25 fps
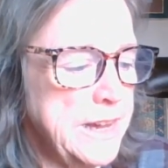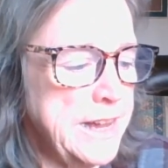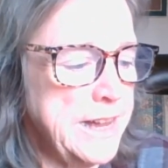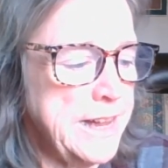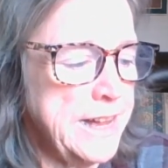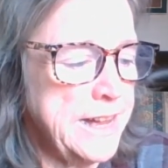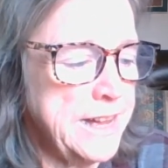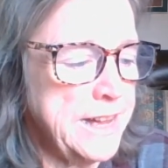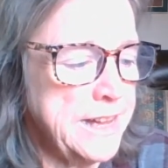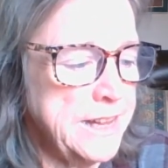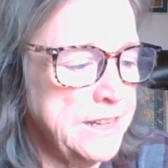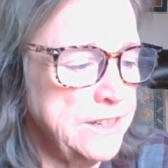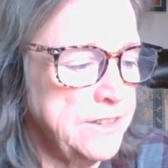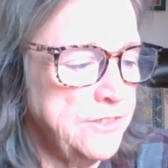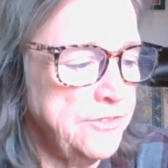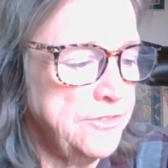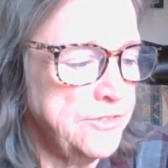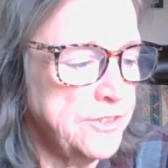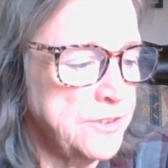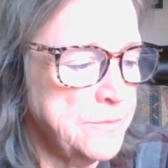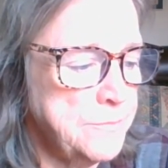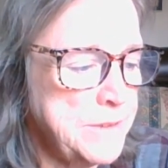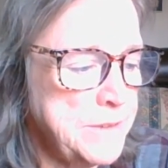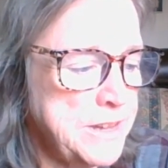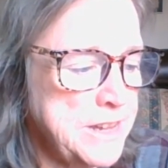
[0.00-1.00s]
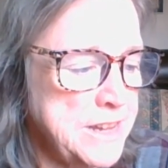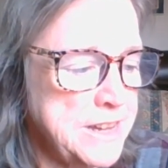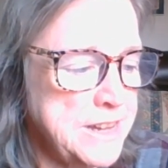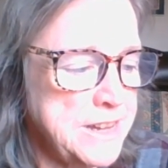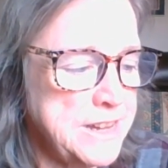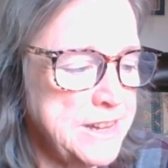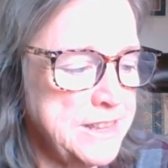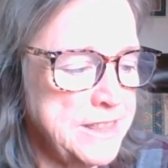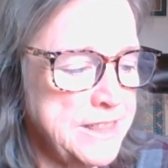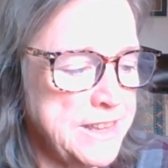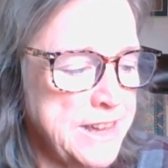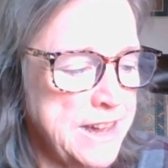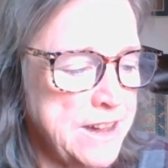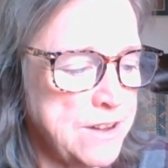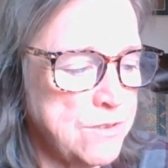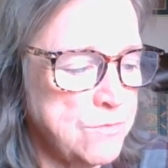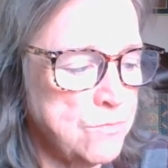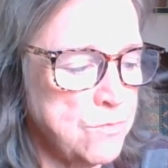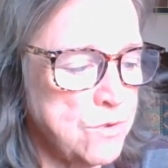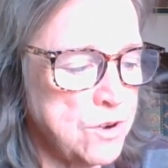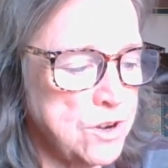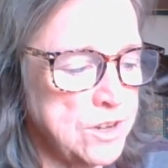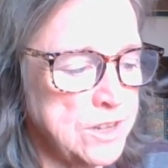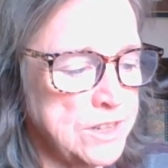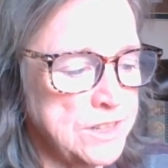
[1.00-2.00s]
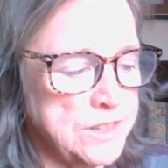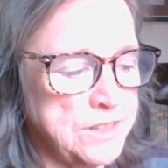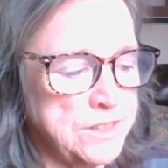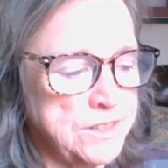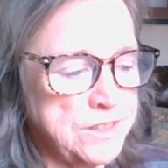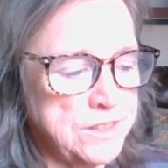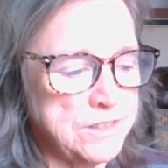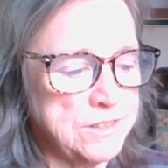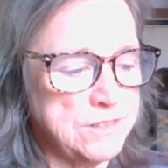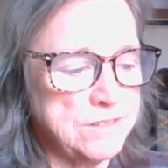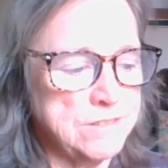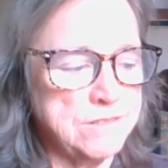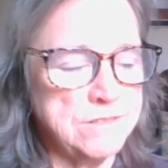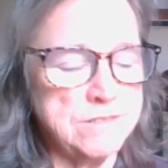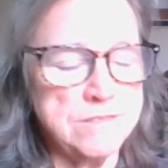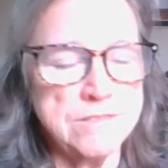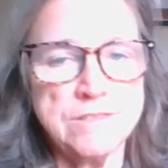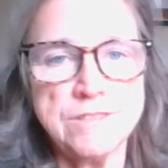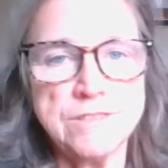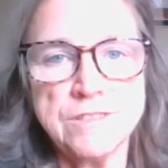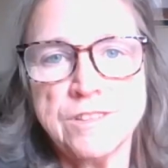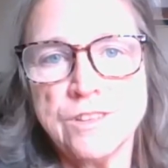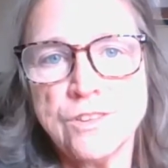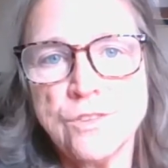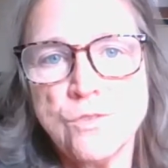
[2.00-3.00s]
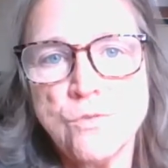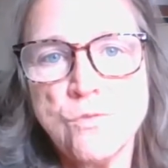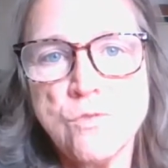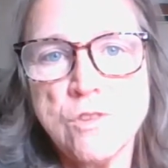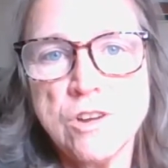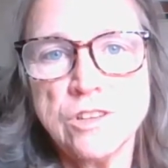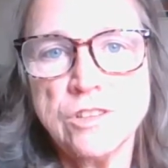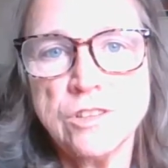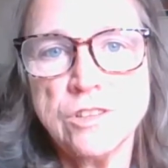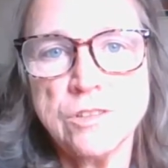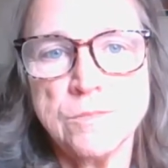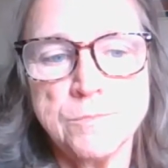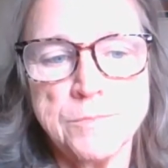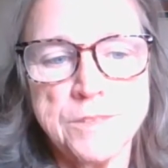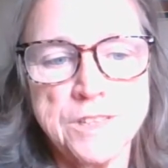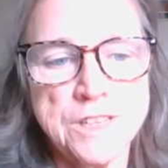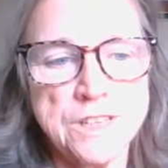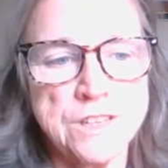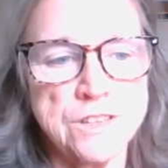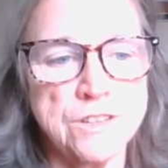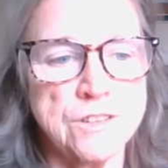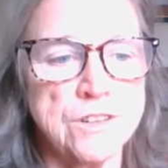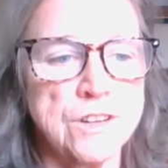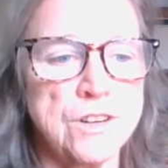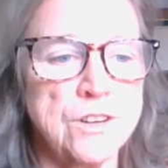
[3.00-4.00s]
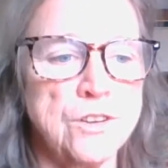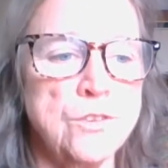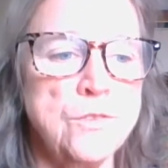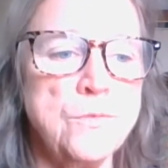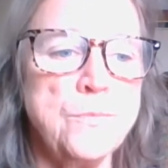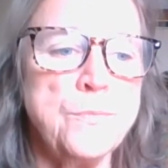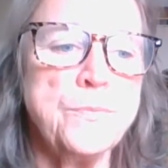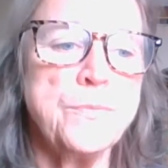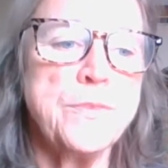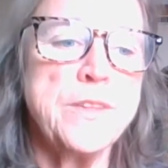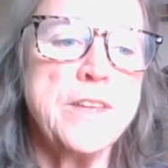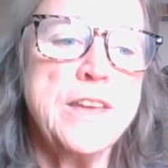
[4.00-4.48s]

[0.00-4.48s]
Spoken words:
And for me, that was the Quantum Tarot,